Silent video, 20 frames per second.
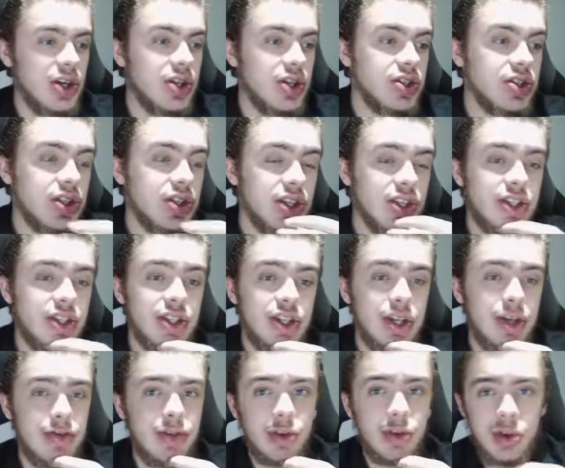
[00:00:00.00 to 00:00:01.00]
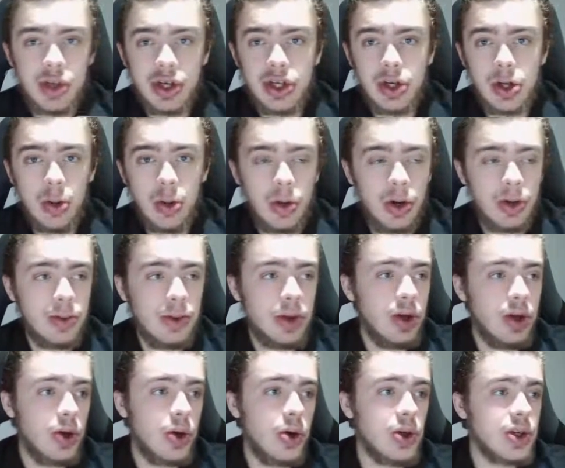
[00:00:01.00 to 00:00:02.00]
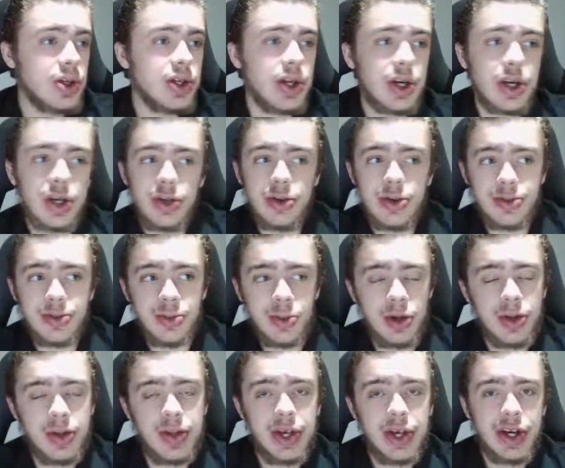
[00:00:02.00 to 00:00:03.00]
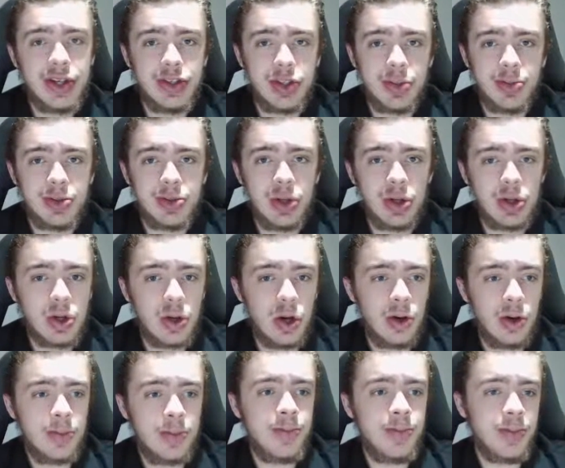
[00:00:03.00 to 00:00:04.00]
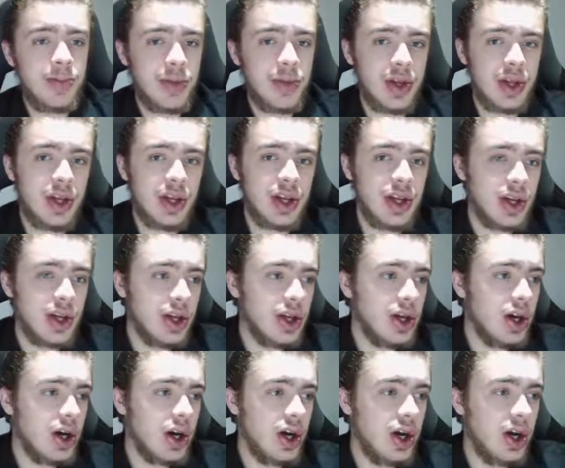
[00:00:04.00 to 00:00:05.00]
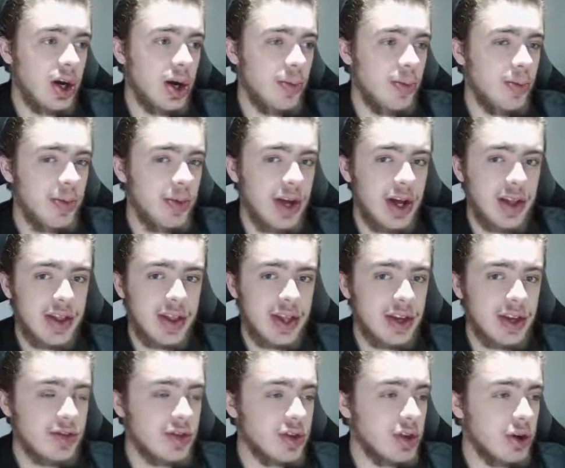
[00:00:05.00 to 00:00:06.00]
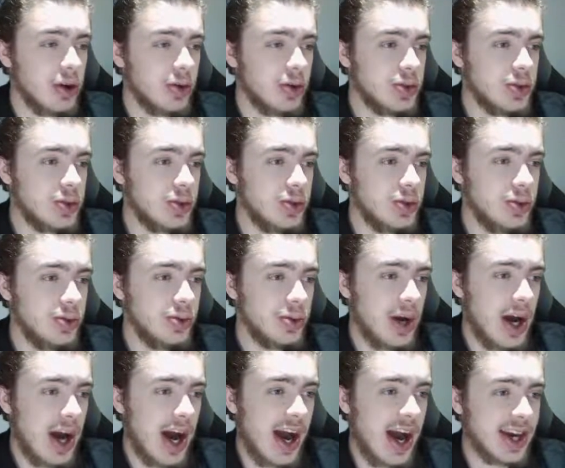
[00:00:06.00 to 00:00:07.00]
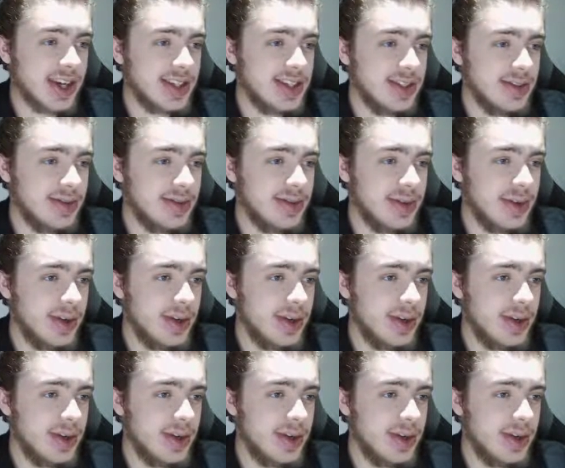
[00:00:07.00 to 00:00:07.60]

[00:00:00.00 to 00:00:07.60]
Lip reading: So literally, if you want to go on, all you're going to do is worthyairdrops.com, and then if you go to active,